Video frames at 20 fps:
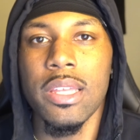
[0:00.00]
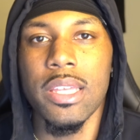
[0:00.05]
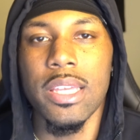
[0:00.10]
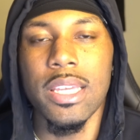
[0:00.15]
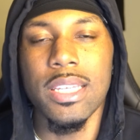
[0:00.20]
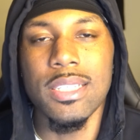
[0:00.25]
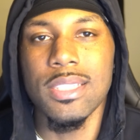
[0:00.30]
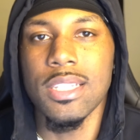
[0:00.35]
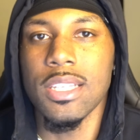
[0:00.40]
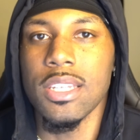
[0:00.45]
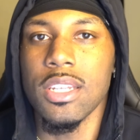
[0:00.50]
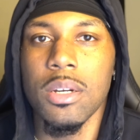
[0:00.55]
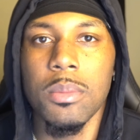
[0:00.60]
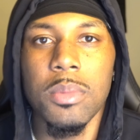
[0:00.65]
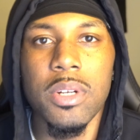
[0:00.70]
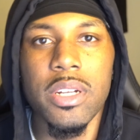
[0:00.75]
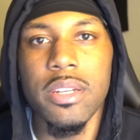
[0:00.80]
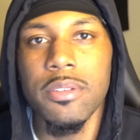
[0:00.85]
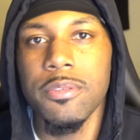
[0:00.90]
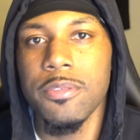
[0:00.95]
Is the
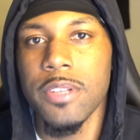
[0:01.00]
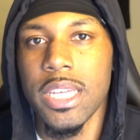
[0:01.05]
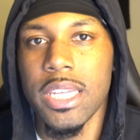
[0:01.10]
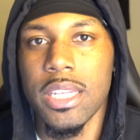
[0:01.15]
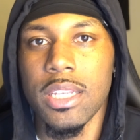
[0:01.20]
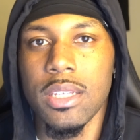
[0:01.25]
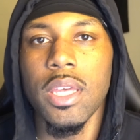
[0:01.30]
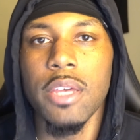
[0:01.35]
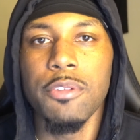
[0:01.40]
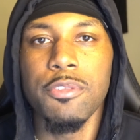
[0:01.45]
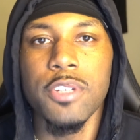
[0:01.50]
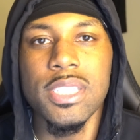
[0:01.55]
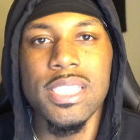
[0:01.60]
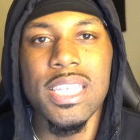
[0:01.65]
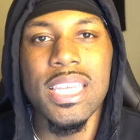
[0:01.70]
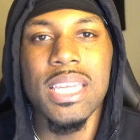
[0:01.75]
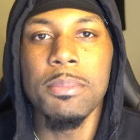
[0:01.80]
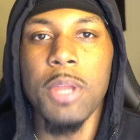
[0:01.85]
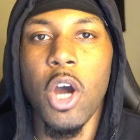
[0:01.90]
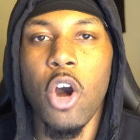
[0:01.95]
number inflated? If a
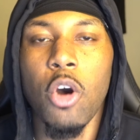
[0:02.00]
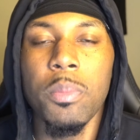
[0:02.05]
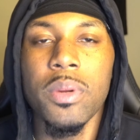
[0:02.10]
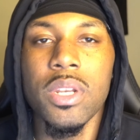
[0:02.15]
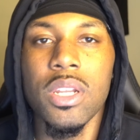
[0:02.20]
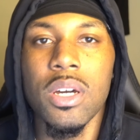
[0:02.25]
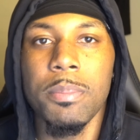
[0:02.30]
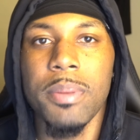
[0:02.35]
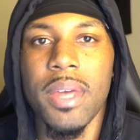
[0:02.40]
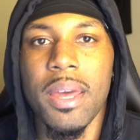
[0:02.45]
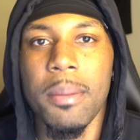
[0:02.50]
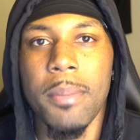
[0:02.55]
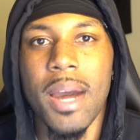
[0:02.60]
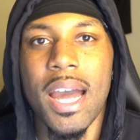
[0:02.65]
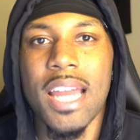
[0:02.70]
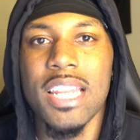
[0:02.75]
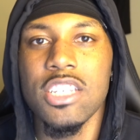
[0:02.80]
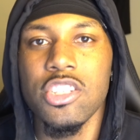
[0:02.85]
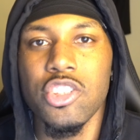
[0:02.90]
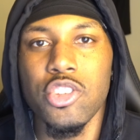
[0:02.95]
team opened up at
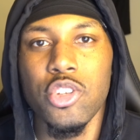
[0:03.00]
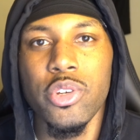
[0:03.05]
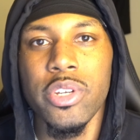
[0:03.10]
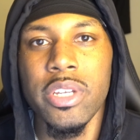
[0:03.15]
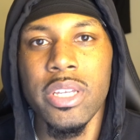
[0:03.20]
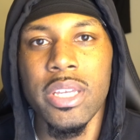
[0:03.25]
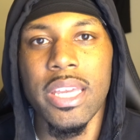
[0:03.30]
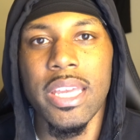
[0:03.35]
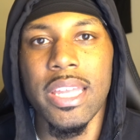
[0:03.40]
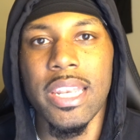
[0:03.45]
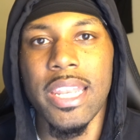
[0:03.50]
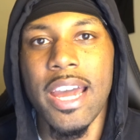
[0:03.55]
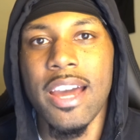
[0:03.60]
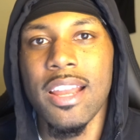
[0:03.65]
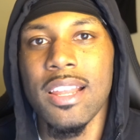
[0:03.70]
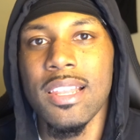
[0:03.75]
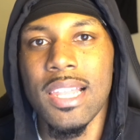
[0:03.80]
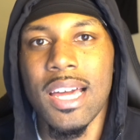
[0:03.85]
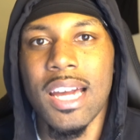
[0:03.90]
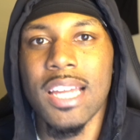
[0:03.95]
-3 and now
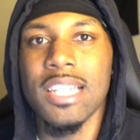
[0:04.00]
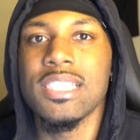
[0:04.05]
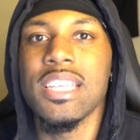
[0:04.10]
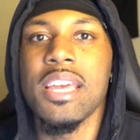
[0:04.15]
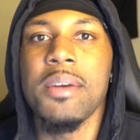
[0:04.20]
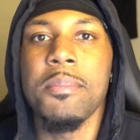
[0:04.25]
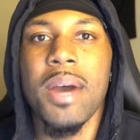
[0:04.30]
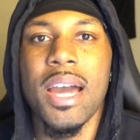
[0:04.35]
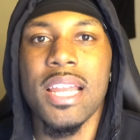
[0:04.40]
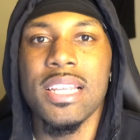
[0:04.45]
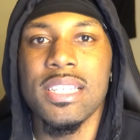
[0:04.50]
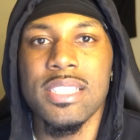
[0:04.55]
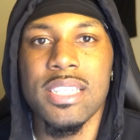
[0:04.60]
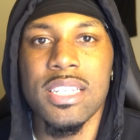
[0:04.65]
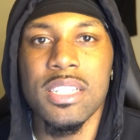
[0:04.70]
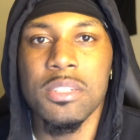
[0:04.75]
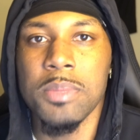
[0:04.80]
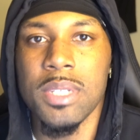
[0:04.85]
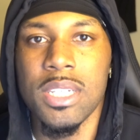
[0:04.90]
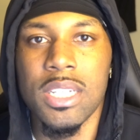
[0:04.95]
the line is at
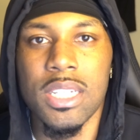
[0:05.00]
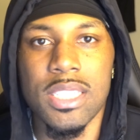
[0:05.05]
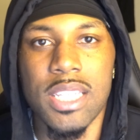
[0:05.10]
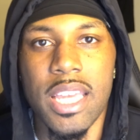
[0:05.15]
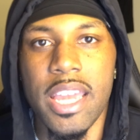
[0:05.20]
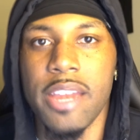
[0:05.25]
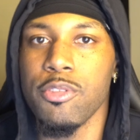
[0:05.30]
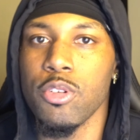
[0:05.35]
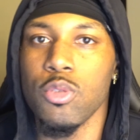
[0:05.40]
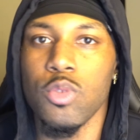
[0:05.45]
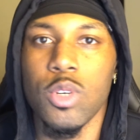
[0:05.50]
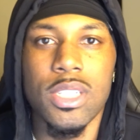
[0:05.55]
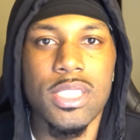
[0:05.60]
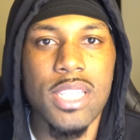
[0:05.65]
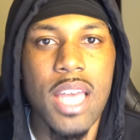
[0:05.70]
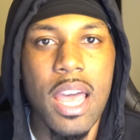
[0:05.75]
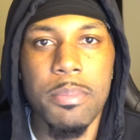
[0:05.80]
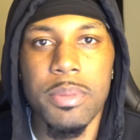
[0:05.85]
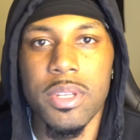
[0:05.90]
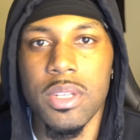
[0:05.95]
-6 because everyone is
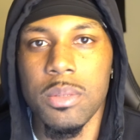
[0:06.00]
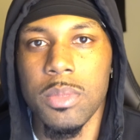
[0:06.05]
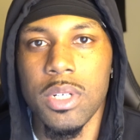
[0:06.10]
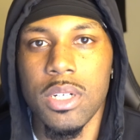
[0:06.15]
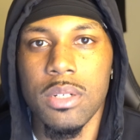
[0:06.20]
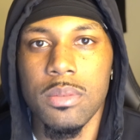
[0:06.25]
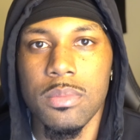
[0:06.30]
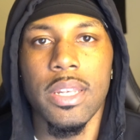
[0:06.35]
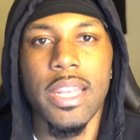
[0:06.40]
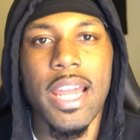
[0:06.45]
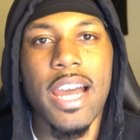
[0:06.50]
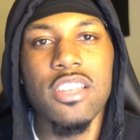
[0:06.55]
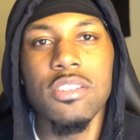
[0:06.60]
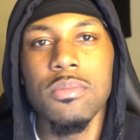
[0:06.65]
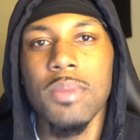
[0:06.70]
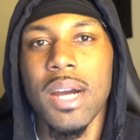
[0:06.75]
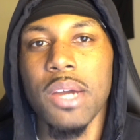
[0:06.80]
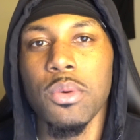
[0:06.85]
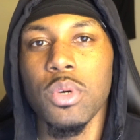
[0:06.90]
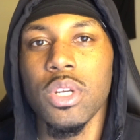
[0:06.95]
hyping them up, now you
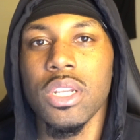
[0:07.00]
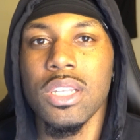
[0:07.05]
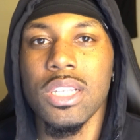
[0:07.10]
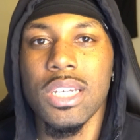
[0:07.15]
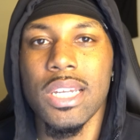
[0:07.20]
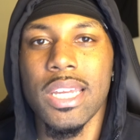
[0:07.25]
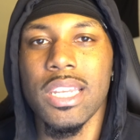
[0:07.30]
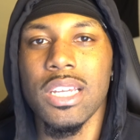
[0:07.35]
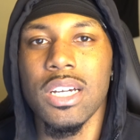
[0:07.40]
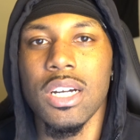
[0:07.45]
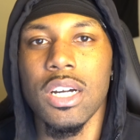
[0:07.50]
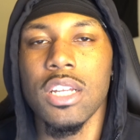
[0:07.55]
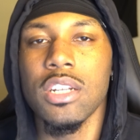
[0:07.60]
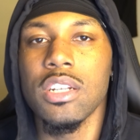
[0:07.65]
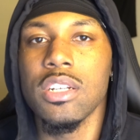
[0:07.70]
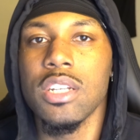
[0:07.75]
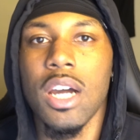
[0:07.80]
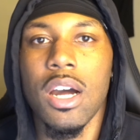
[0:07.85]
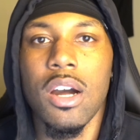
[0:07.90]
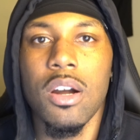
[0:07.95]
might want to look at the
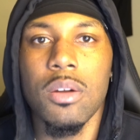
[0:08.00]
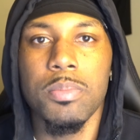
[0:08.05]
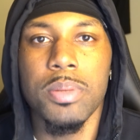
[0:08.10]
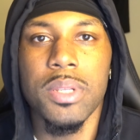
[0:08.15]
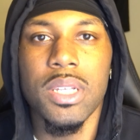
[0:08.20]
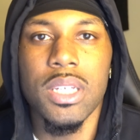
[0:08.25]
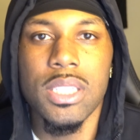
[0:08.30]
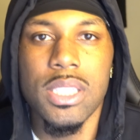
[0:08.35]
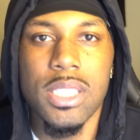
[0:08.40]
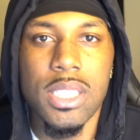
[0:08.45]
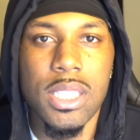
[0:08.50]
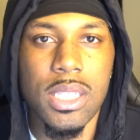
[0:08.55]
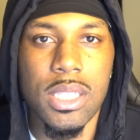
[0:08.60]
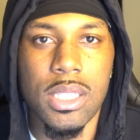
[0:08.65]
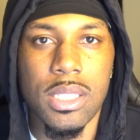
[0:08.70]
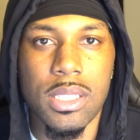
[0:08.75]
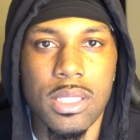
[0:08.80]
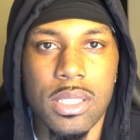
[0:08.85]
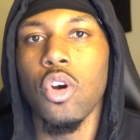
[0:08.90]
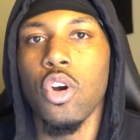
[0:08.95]
underdog
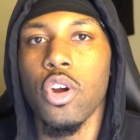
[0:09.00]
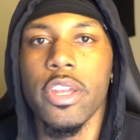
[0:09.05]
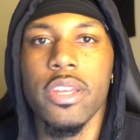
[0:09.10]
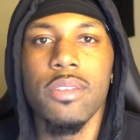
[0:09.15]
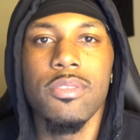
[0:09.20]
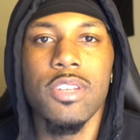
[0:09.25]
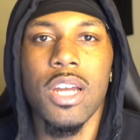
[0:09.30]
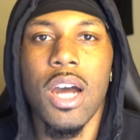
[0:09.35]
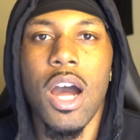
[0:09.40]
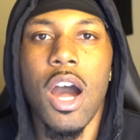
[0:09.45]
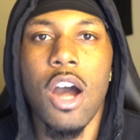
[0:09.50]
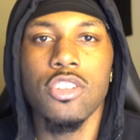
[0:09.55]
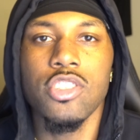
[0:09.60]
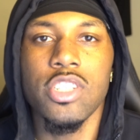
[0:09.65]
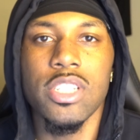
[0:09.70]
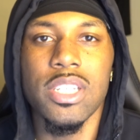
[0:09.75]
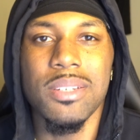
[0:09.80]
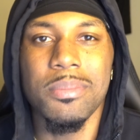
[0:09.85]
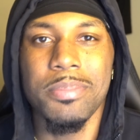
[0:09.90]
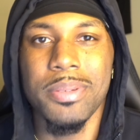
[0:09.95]
+6 or even the
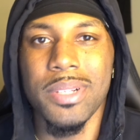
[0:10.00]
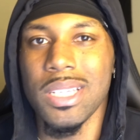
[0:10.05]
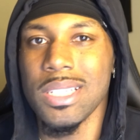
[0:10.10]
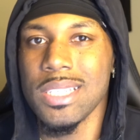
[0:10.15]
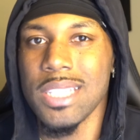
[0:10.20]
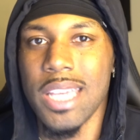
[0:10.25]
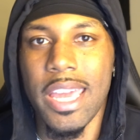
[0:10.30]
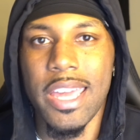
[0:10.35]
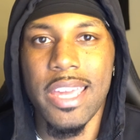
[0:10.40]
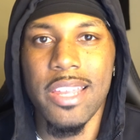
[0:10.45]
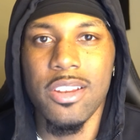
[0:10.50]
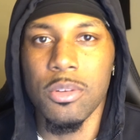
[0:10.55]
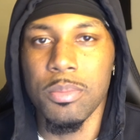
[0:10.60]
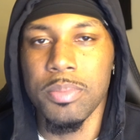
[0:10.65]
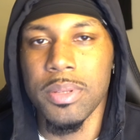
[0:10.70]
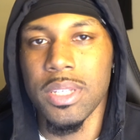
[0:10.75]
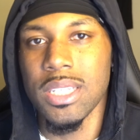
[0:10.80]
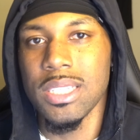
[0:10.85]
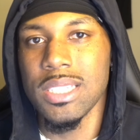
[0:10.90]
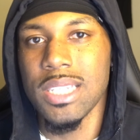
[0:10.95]
alternate +8 or
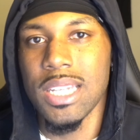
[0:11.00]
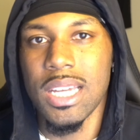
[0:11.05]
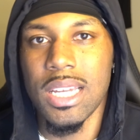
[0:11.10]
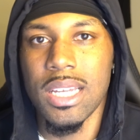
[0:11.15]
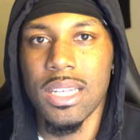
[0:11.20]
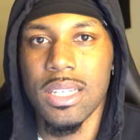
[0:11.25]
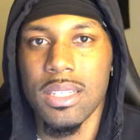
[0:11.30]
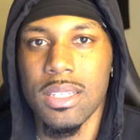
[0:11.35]
+9.